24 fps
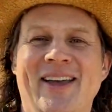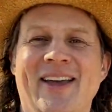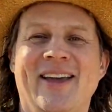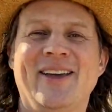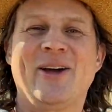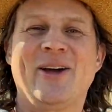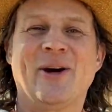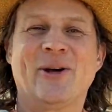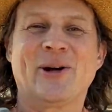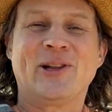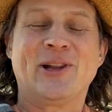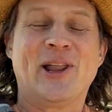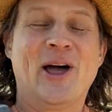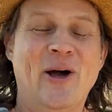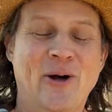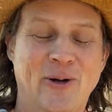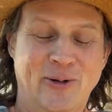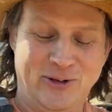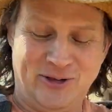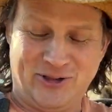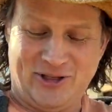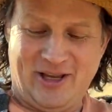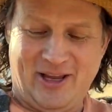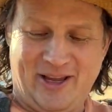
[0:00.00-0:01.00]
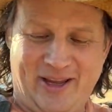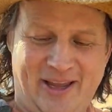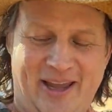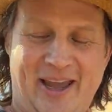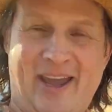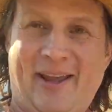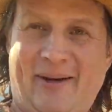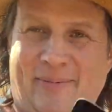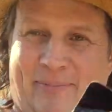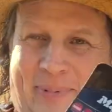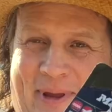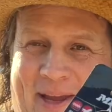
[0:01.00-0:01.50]
go to Lowe's
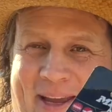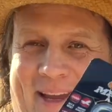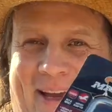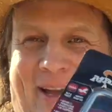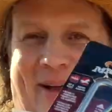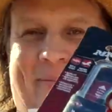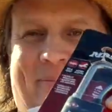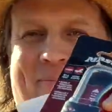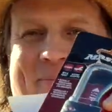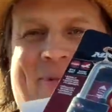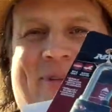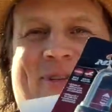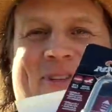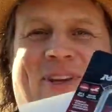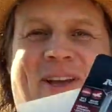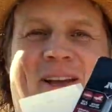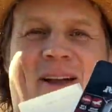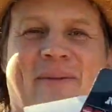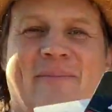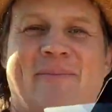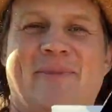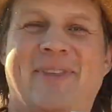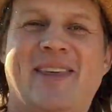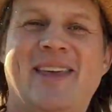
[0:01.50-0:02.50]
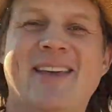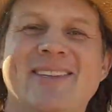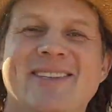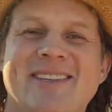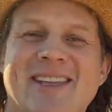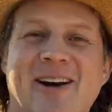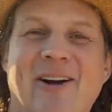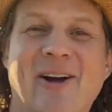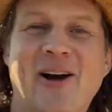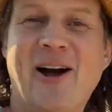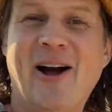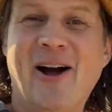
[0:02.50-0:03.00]
and pick up some things
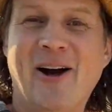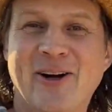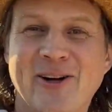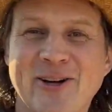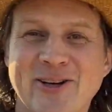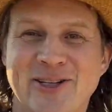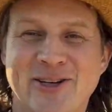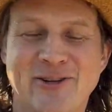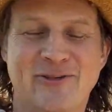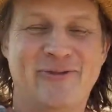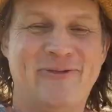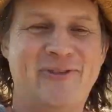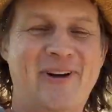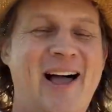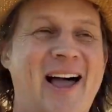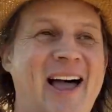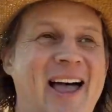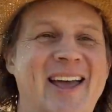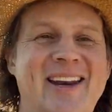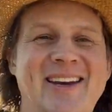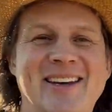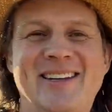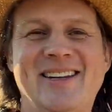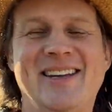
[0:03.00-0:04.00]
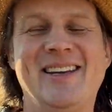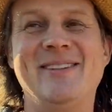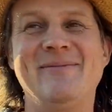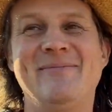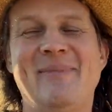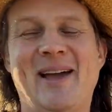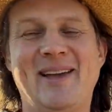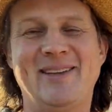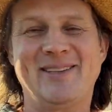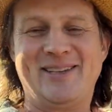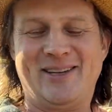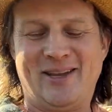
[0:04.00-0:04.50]
that are hard to find in
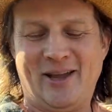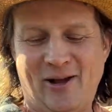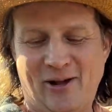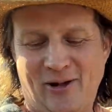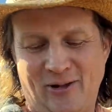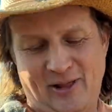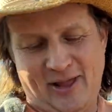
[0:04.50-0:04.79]
Mexico,